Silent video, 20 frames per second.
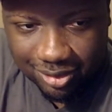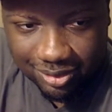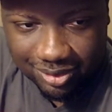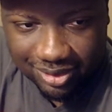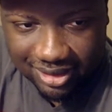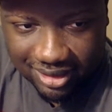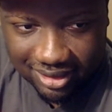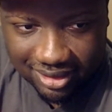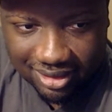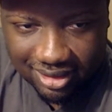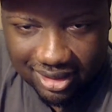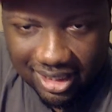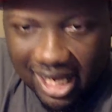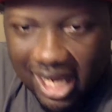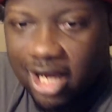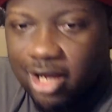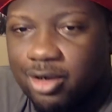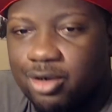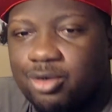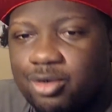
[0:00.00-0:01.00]
it,
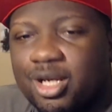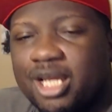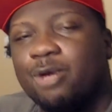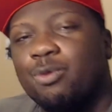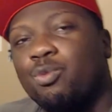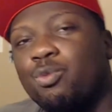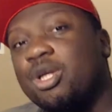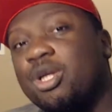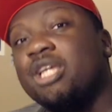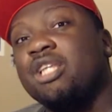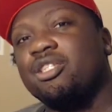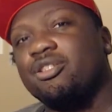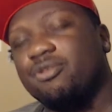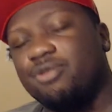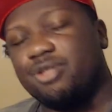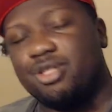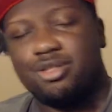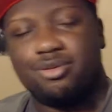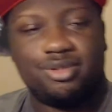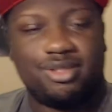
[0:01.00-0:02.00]
how and when you
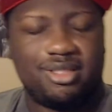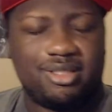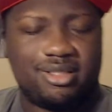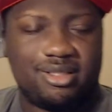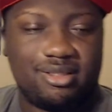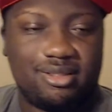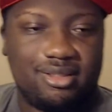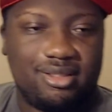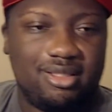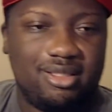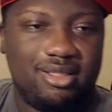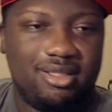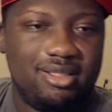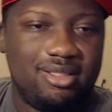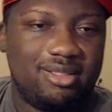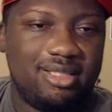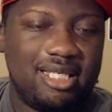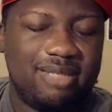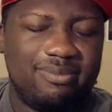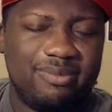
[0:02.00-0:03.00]
use it.
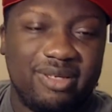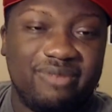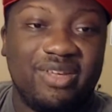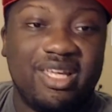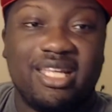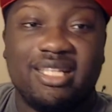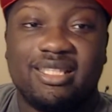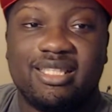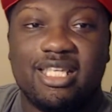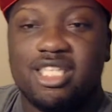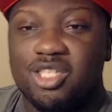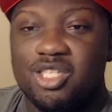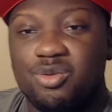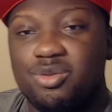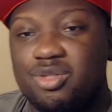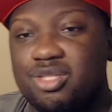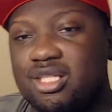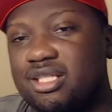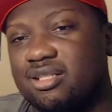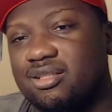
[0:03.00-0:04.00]
Like if anything, use
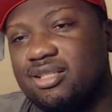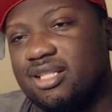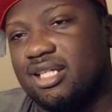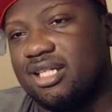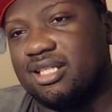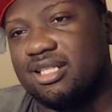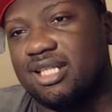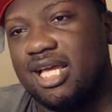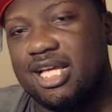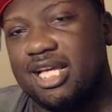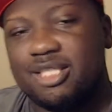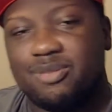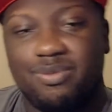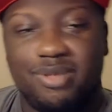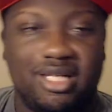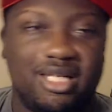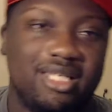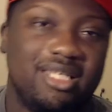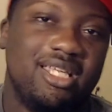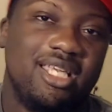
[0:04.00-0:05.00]
it in the last
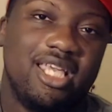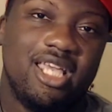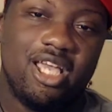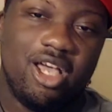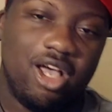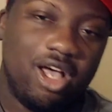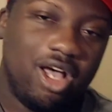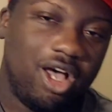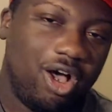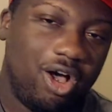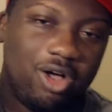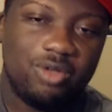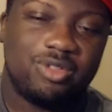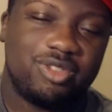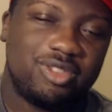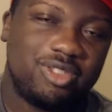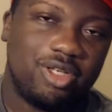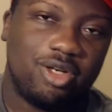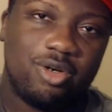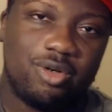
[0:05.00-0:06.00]
minute.
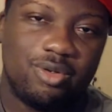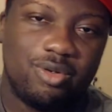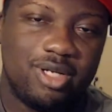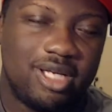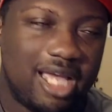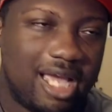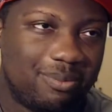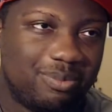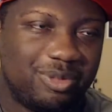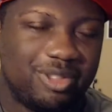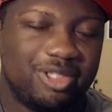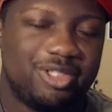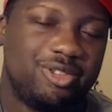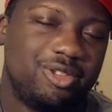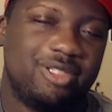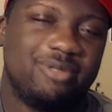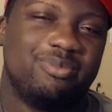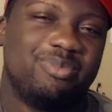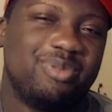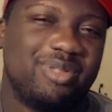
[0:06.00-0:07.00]
Also, I'm pretty sure you
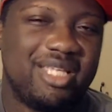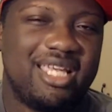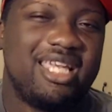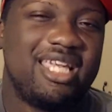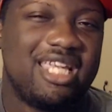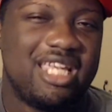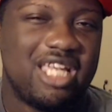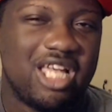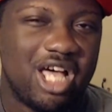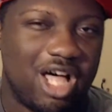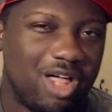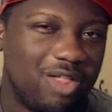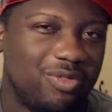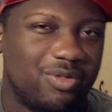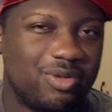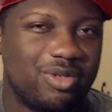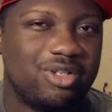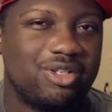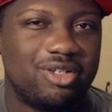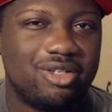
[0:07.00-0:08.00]
can play
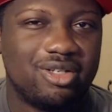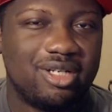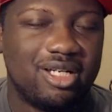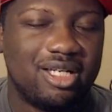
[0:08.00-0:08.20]
other.